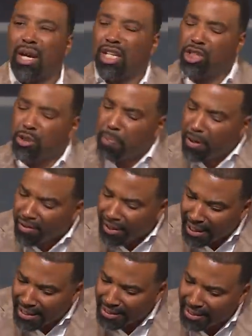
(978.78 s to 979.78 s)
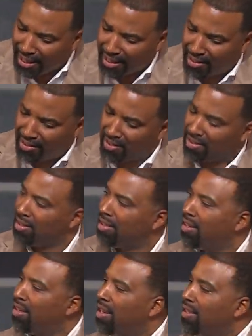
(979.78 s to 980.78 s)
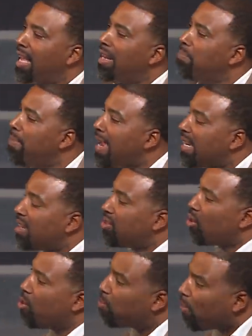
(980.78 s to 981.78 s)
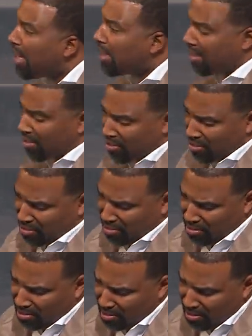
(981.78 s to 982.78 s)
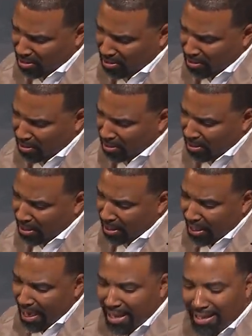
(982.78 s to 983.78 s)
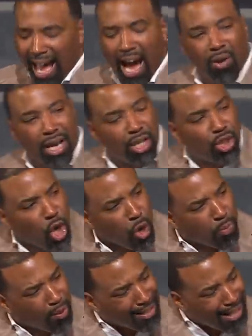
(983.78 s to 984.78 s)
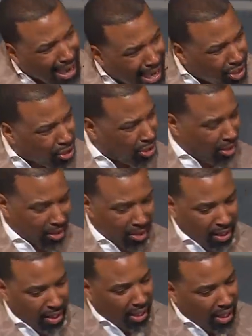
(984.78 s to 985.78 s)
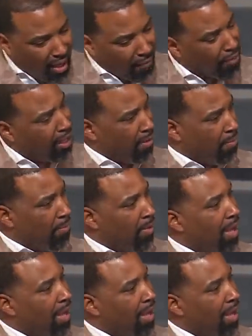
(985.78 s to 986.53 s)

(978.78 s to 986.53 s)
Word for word: experiences that make us or break us, it's our interpretation of them